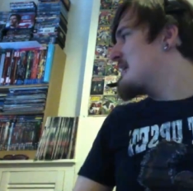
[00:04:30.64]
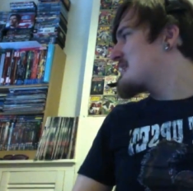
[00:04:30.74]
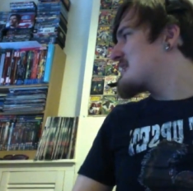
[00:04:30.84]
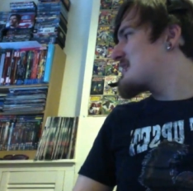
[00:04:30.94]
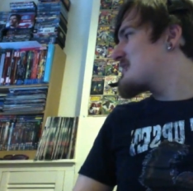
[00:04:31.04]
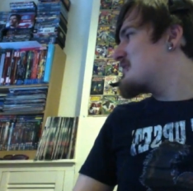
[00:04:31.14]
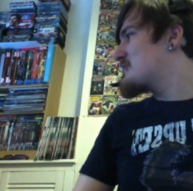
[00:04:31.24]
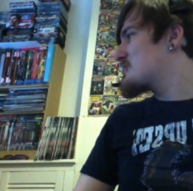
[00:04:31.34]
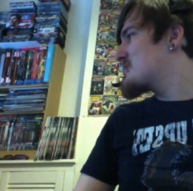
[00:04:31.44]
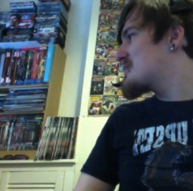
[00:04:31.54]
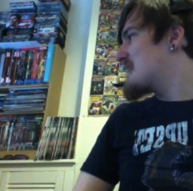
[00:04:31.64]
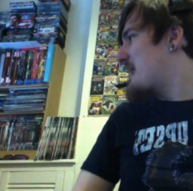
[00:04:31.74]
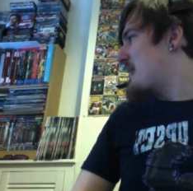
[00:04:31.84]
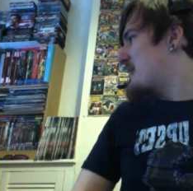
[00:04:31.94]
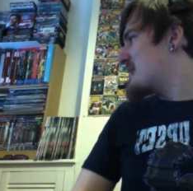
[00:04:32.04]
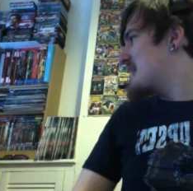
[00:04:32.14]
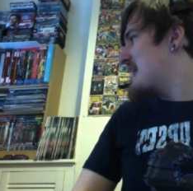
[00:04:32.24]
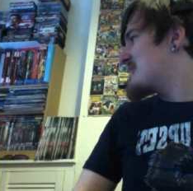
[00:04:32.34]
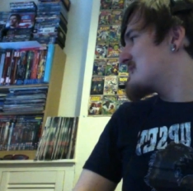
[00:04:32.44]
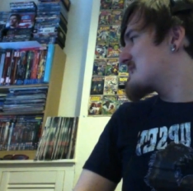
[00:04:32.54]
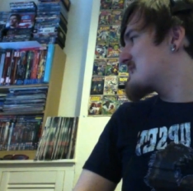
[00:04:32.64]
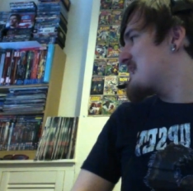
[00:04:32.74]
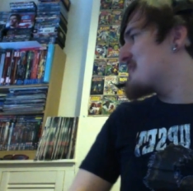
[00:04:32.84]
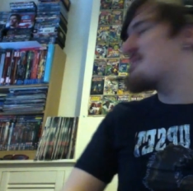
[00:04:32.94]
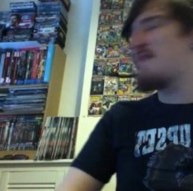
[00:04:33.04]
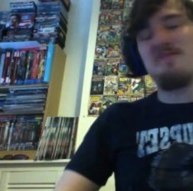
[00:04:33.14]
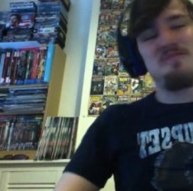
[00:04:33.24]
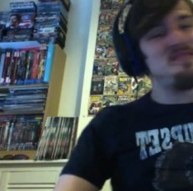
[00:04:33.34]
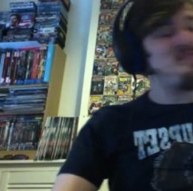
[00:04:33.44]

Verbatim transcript: It's actually all just sat on my desk at the moment.